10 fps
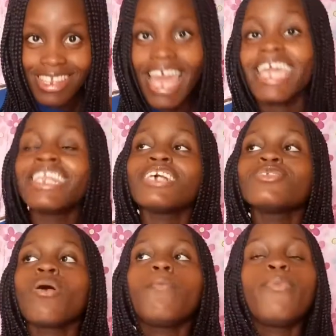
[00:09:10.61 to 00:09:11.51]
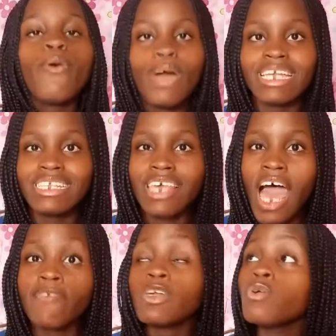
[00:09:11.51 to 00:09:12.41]
Like, there's no point
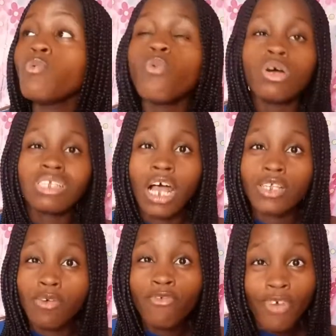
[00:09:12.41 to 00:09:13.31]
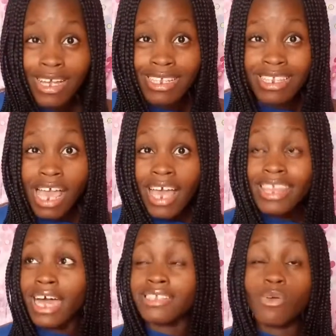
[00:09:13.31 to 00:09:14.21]
having 1,000 friends
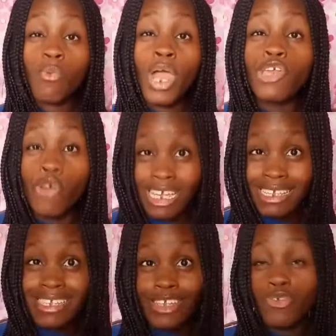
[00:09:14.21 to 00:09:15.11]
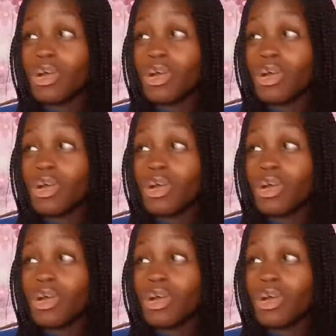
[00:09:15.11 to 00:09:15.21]
that when you're in need,